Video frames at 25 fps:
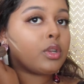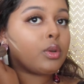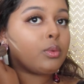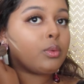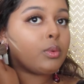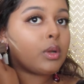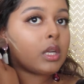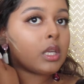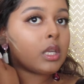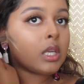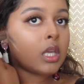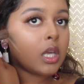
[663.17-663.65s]
You
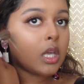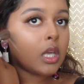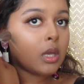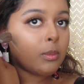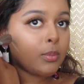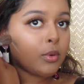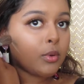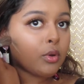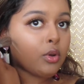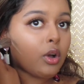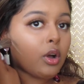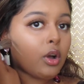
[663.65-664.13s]
want to
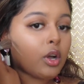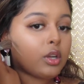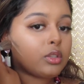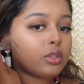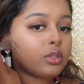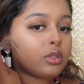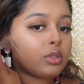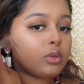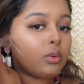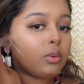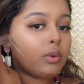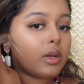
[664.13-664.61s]
keep your
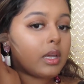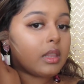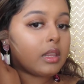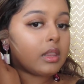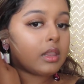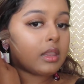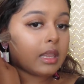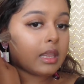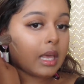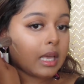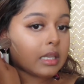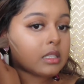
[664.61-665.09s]
contour
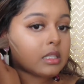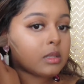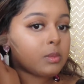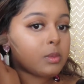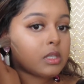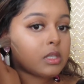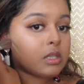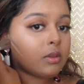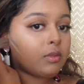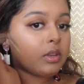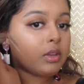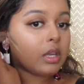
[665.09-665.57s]
in that
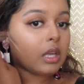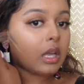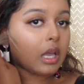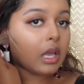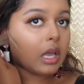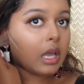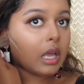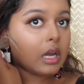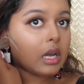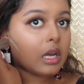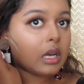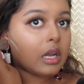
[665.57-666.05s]
specific
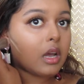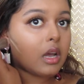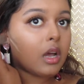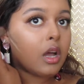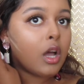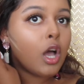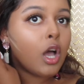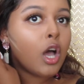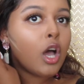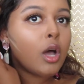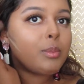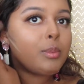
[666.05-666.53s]
area,
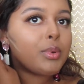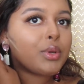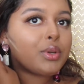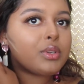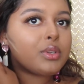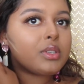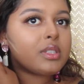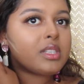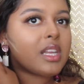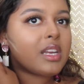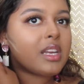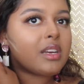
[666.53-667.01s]

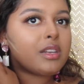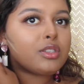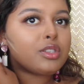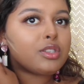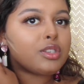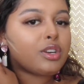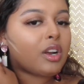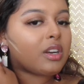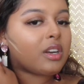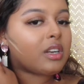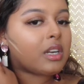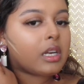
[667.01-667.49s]
because then it's
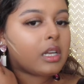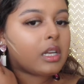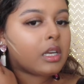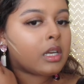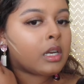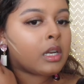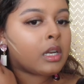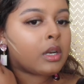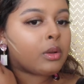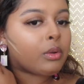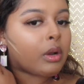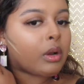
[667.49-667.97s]
not really
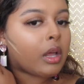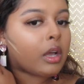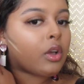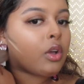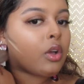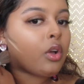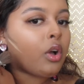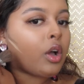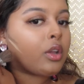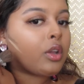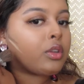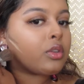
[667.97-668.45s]
going to look like a
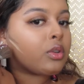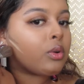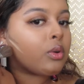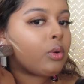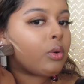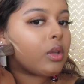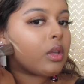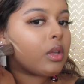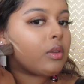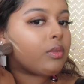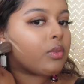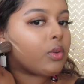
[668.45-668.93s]

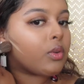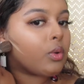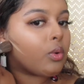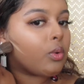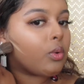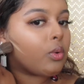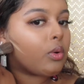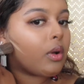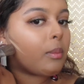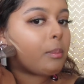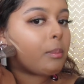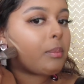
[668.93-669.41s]
contour if
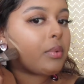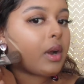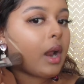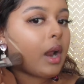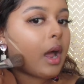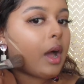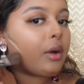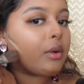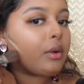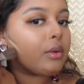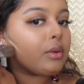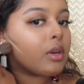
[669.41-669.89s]
your
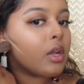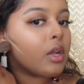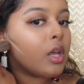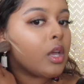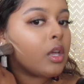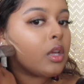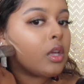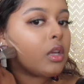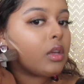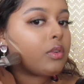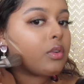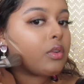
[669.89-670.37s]
brown,
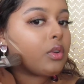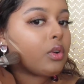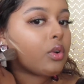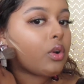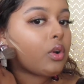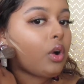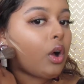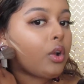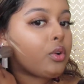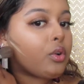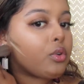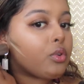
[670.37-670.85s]
if your
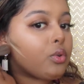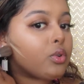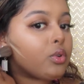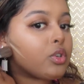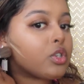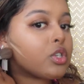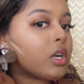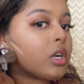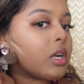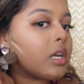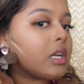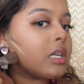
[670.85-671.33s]
contour
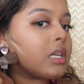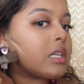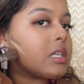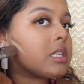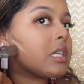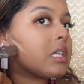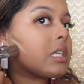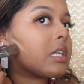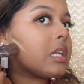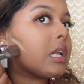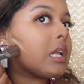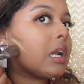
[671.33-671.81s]
shade is
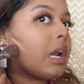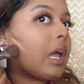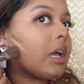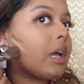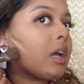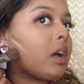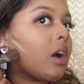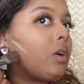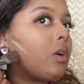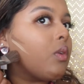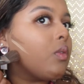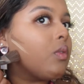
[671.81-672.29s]
sitting
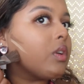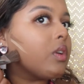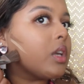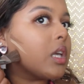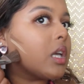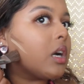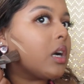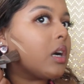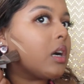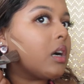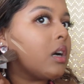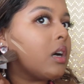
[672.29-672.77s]
like over
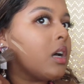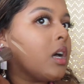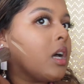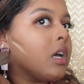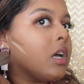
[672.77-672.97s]
here.